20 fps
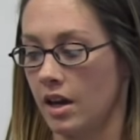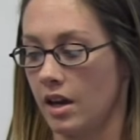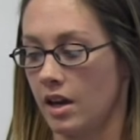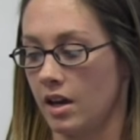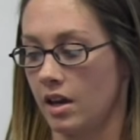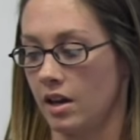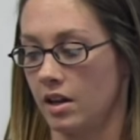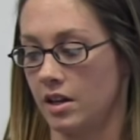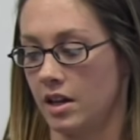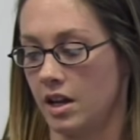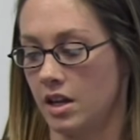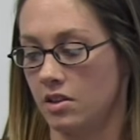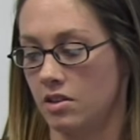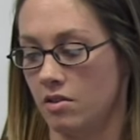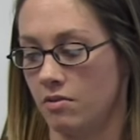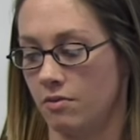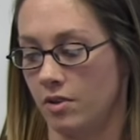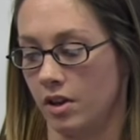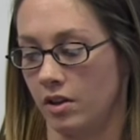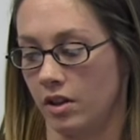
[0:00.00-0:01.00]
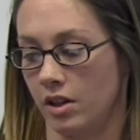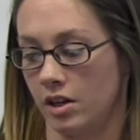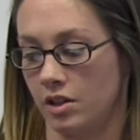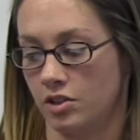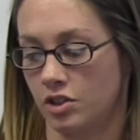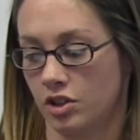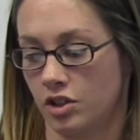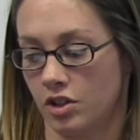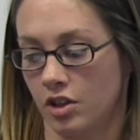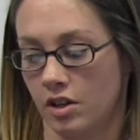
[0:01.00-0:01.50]
And in the
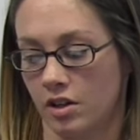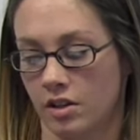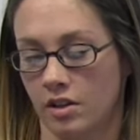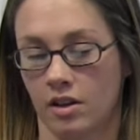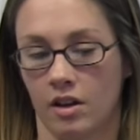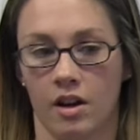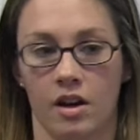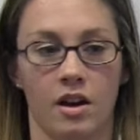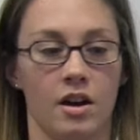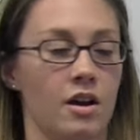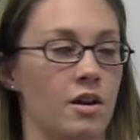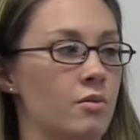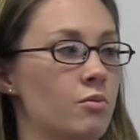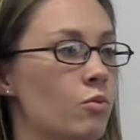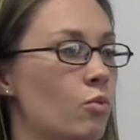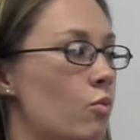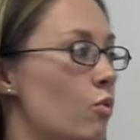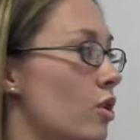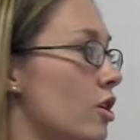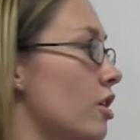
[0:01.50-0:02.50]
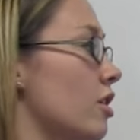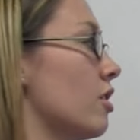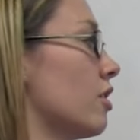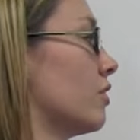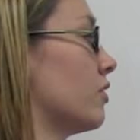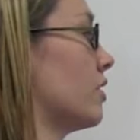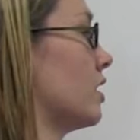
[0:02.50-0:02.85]
village were